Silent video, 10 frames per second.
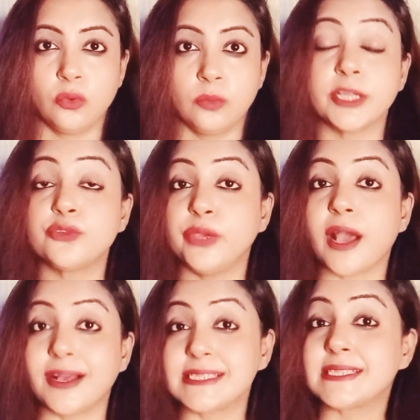But we
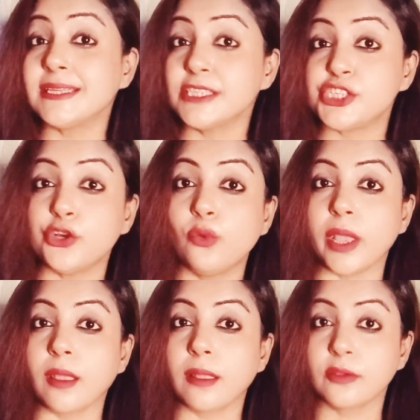are still
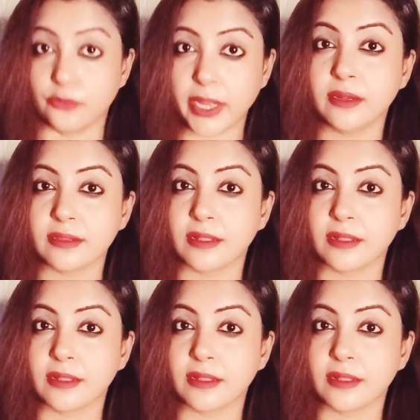assuming, right?